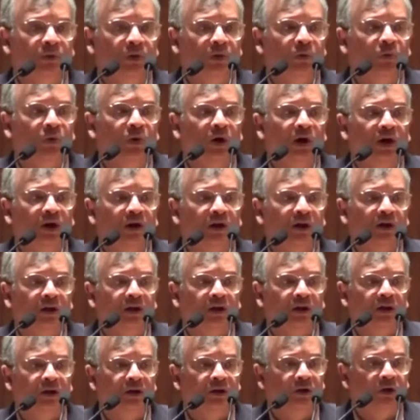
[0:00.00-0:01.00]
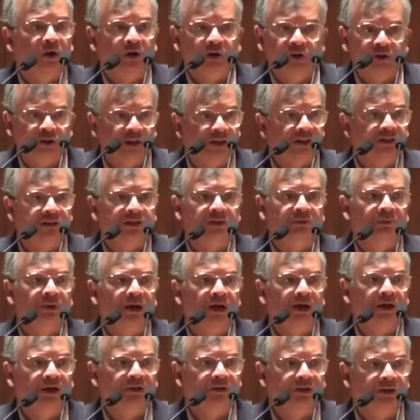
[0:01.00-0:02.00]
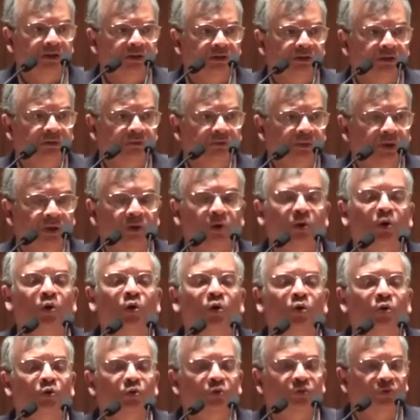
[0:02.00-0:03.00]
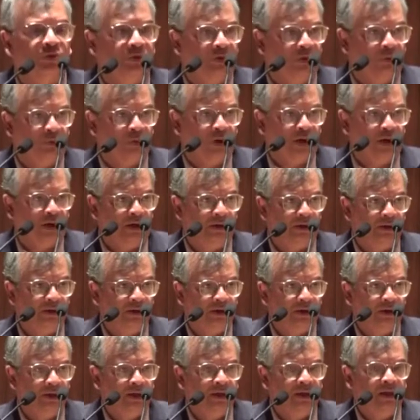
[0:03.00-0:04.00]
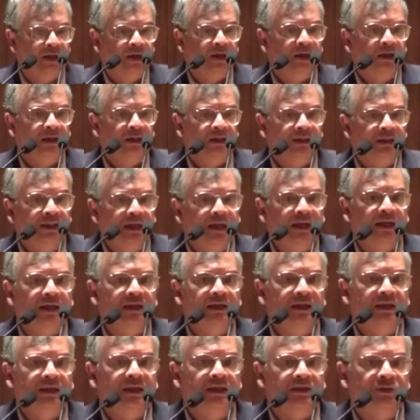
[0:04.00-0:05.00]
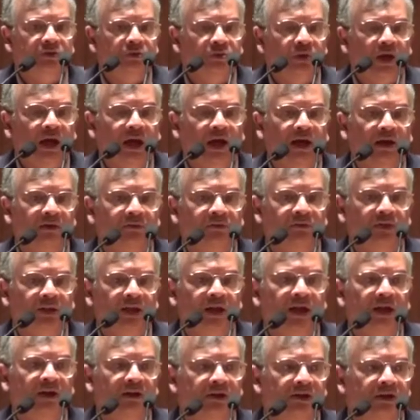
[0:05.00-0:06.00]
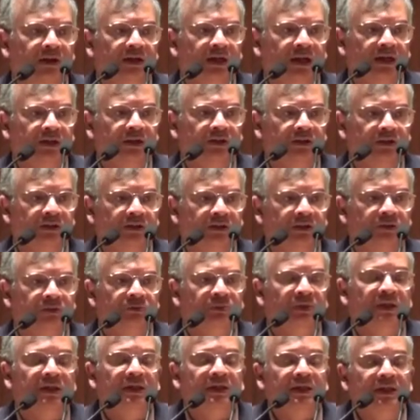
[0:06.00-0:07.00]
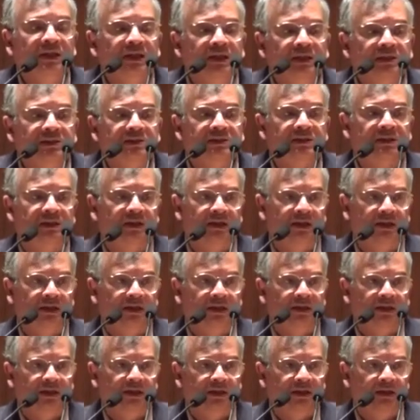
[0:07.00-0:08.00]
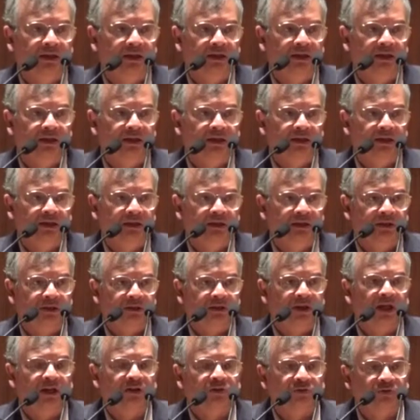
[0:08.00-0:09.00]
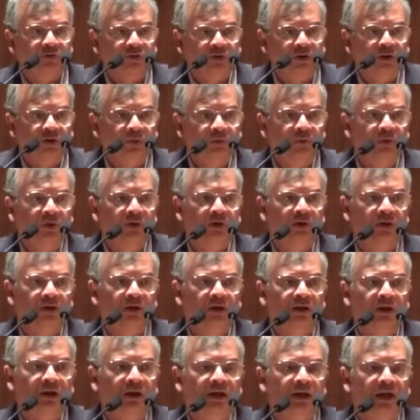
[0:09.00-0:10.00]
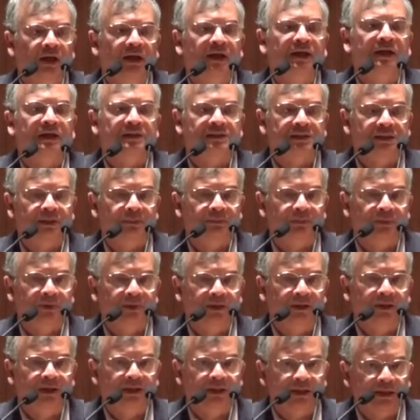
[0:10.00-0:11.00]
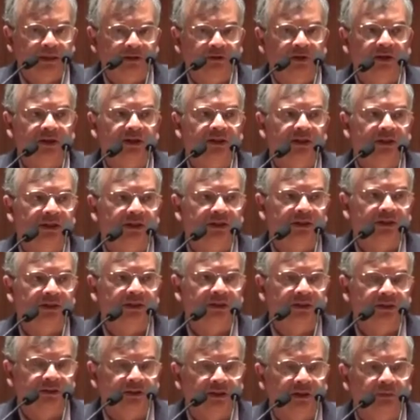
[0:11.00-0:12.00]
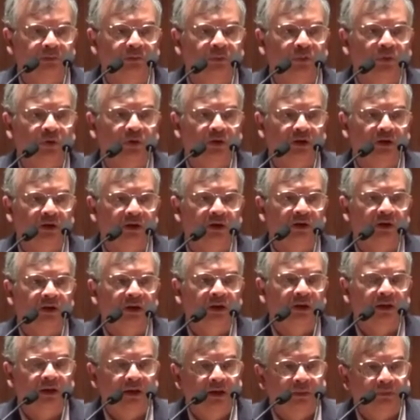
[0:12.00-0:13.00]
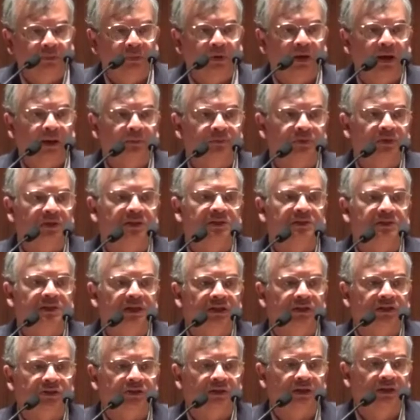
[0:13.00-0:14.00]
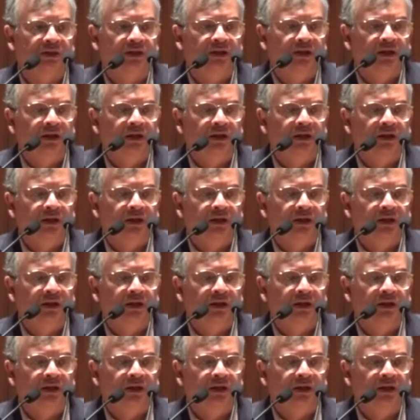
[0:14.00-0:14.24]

will work not just in Bangladesh, but all over the world. They need to have their credentials be easily transferable and accepted. And accreditation is an important and perhaps an essential